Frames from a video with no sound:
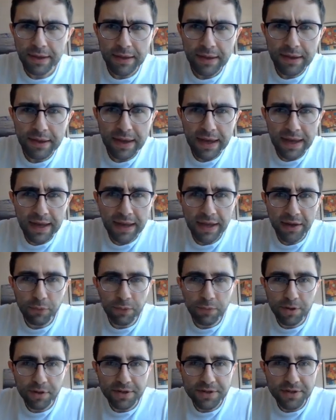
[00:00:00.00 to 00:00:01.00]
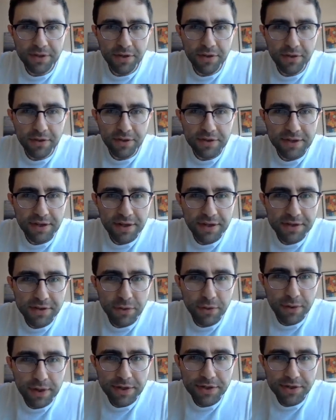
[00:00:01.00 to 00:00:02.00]
can we bust out this last
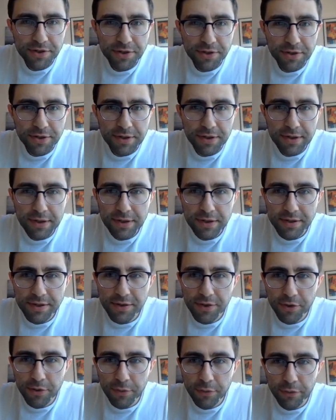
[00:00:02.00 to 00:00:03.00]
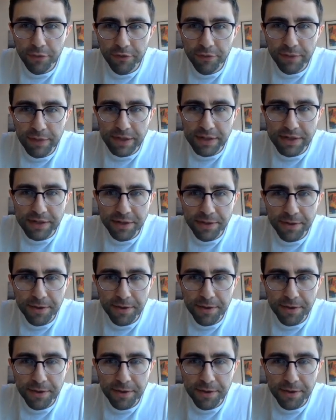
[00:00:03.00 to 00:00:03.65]
question? Turbo speed.